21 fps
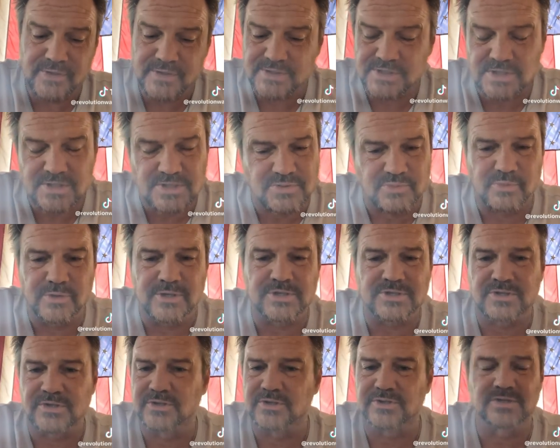This is
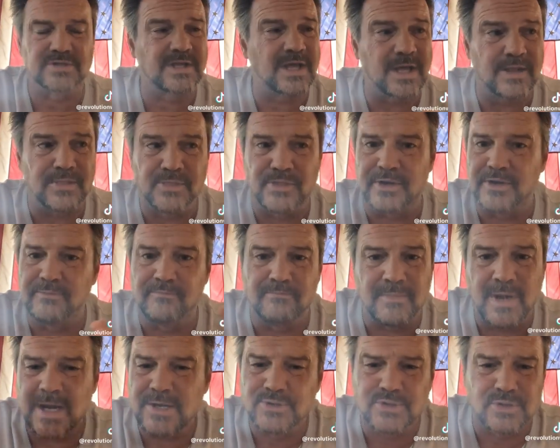research that the
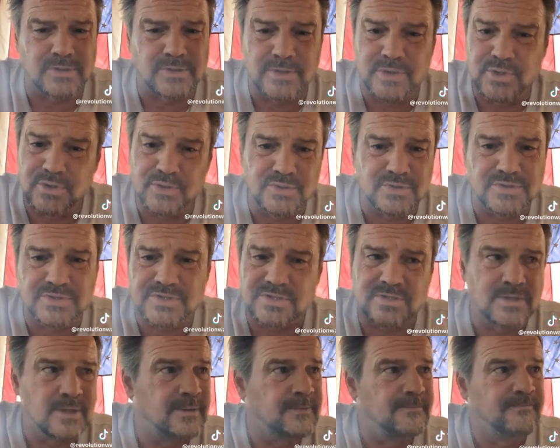major news